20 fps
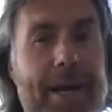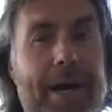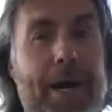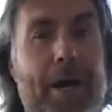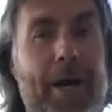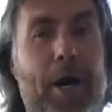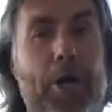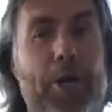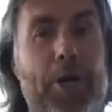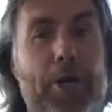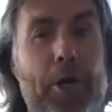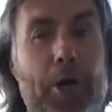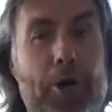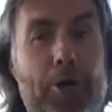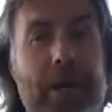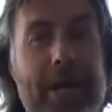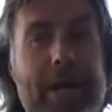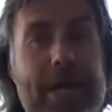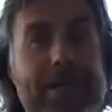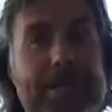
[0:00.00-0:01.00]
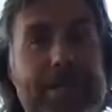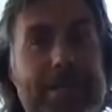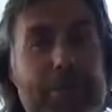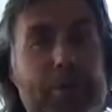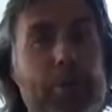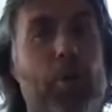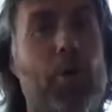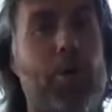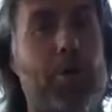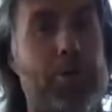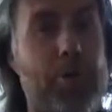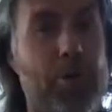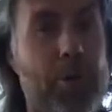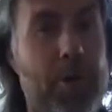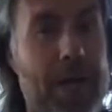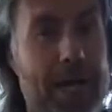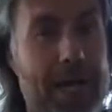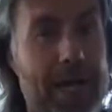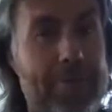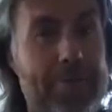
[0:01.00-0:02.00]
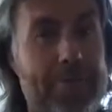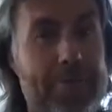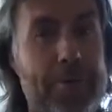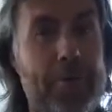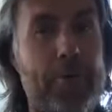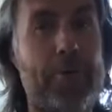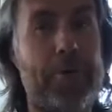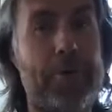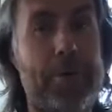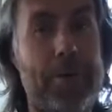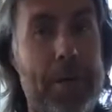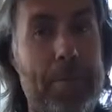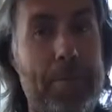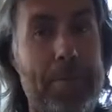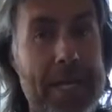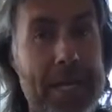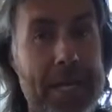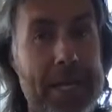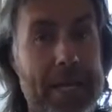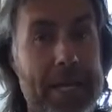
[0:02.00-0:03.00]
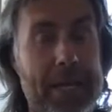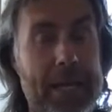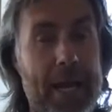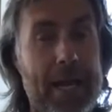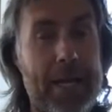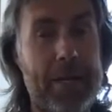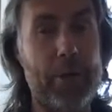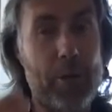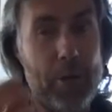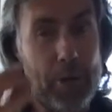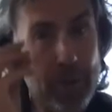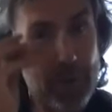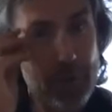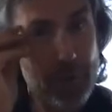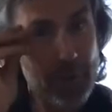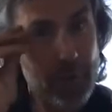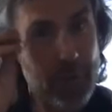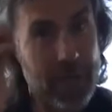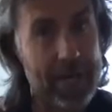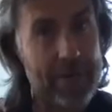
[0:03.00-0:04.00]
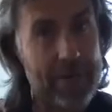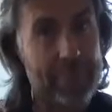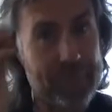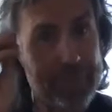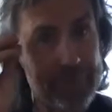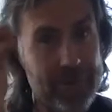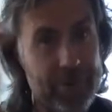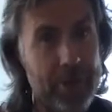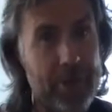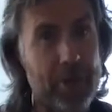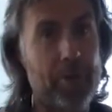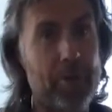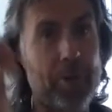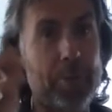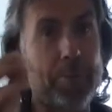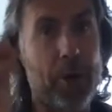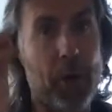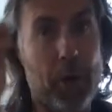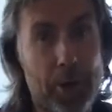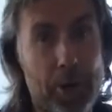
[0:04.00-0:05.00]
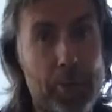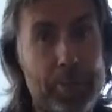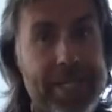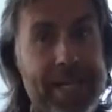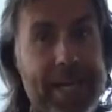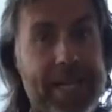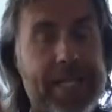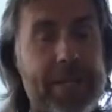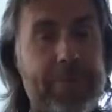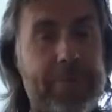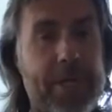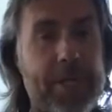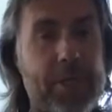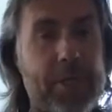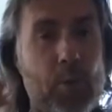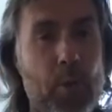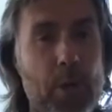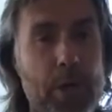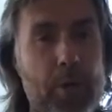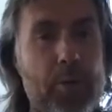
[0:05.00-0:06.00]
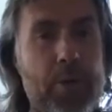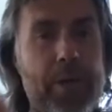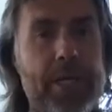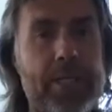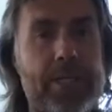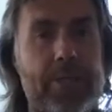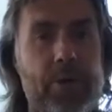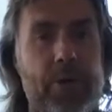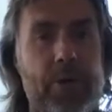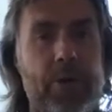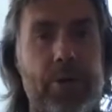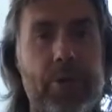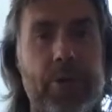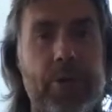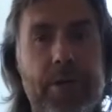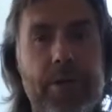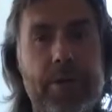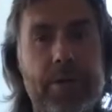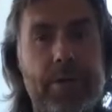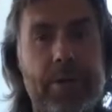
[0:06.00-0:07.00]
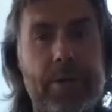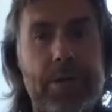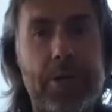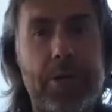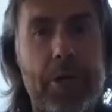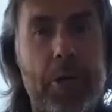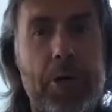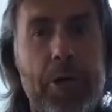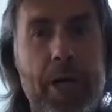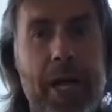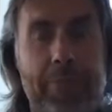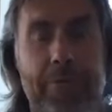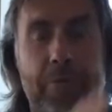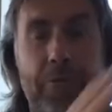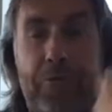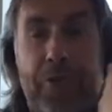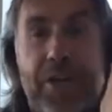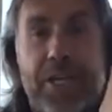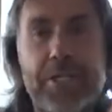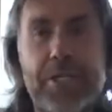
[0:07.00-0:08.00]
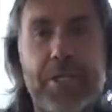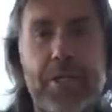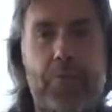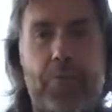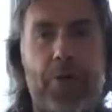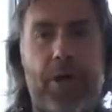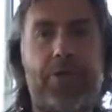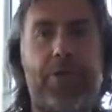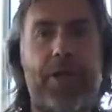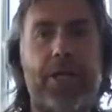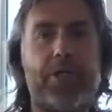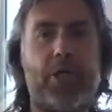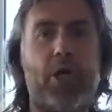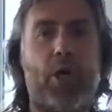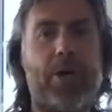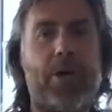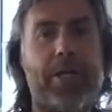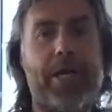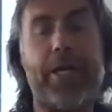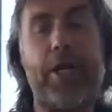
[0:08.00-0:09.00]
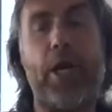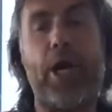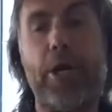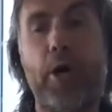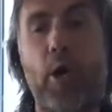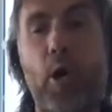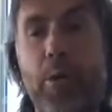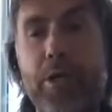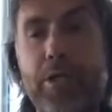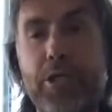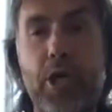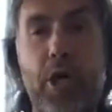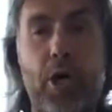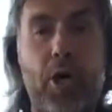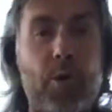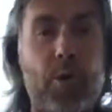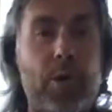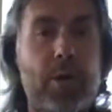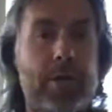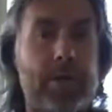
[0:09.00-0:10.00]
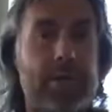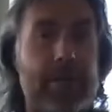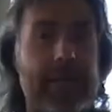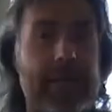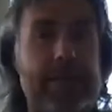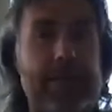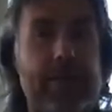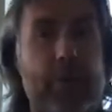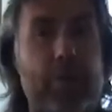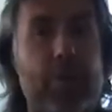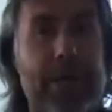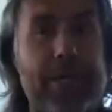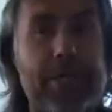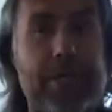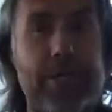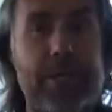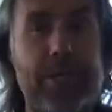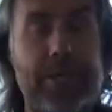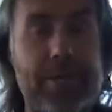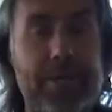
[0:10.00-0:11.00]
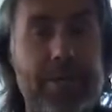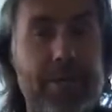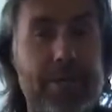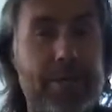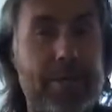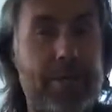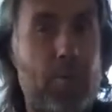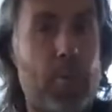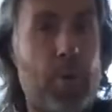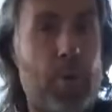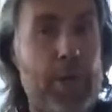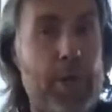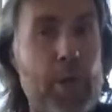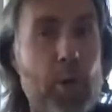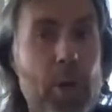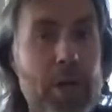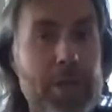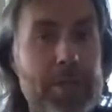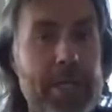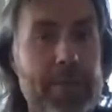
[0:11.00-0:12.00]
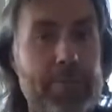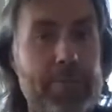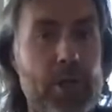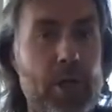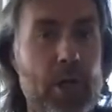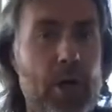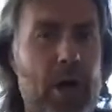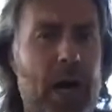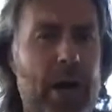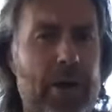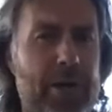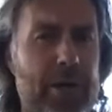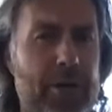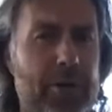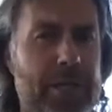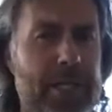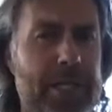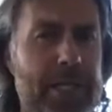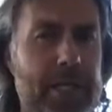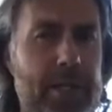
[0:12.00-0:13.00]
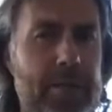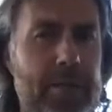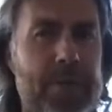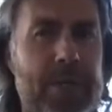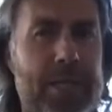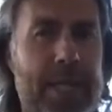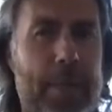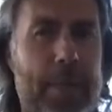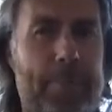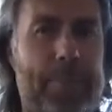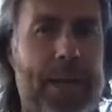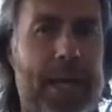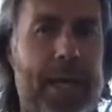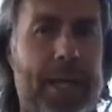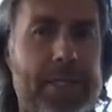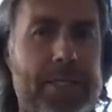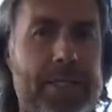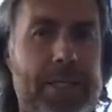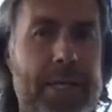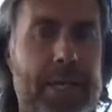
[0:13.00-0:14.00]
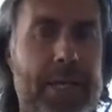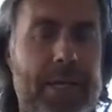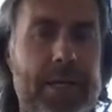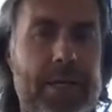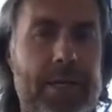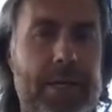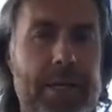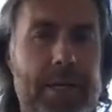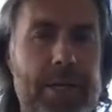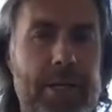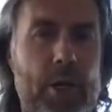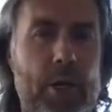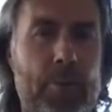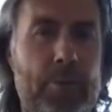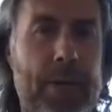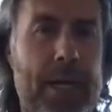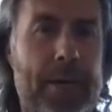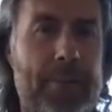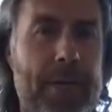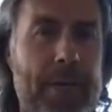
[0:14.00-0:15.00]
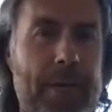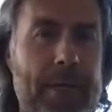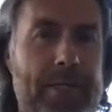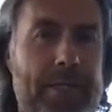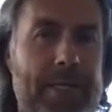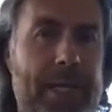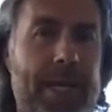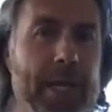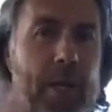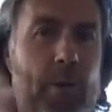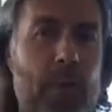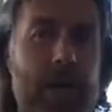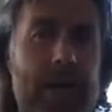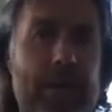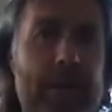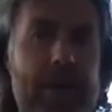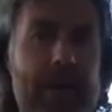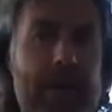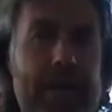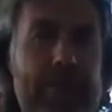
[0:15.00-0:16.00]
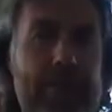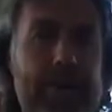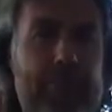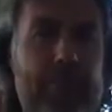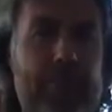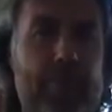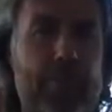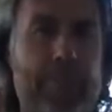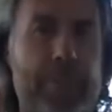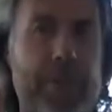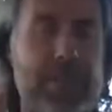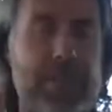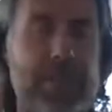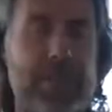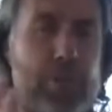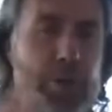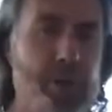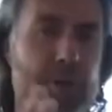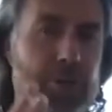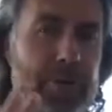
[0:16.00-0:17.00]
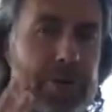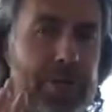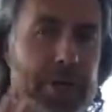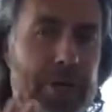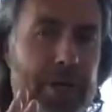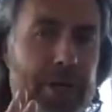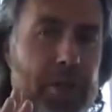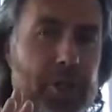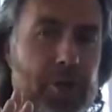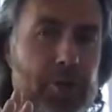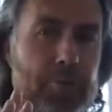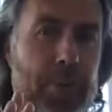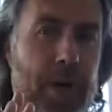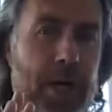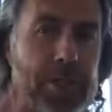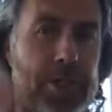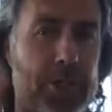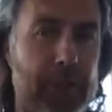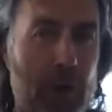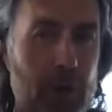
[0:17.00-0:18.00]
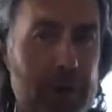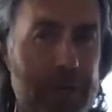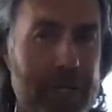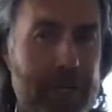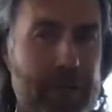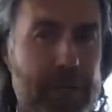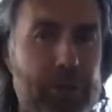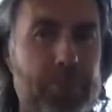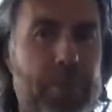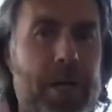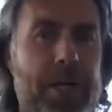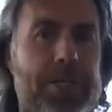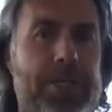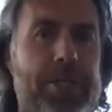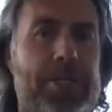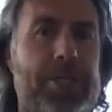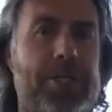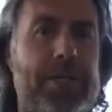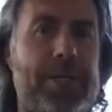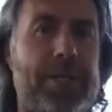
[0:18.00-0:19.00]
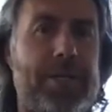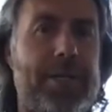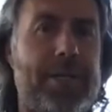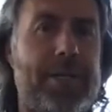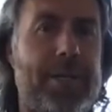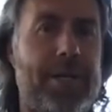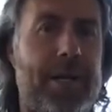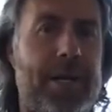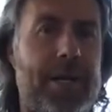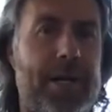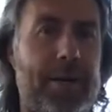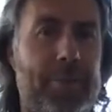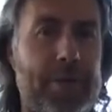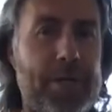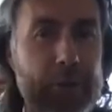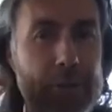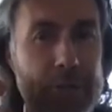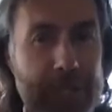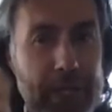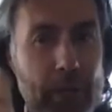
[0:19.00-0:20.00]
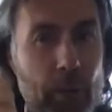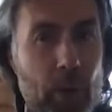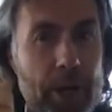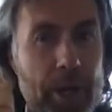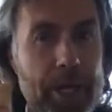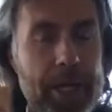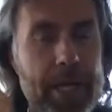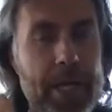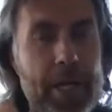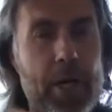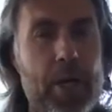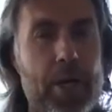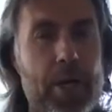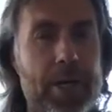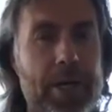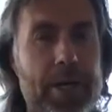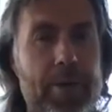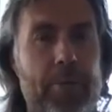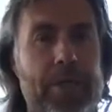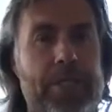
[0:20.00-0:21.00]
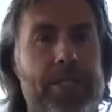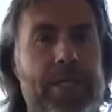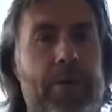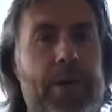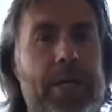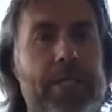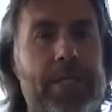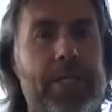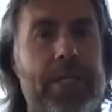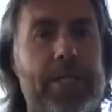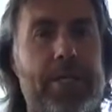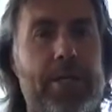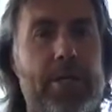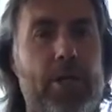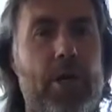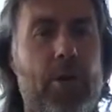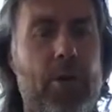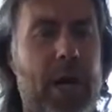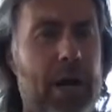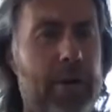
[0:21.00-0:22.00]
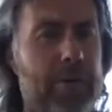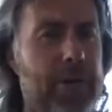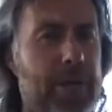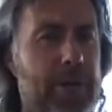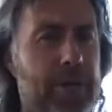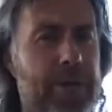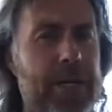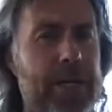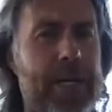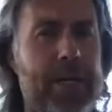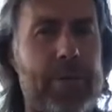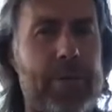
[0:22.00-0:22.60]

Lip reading: On the other hand, you also have a meaning. Yeah? You have, an objective that you want to reach, or you have a vision of where things go, and they not always go in the direction where you want them to go. How do you deal with that balancing, maybe staying away a little bit from the business, so you're not too much, you don't hear too much, but you still want to hear in which direction that they're going? How are you dealing with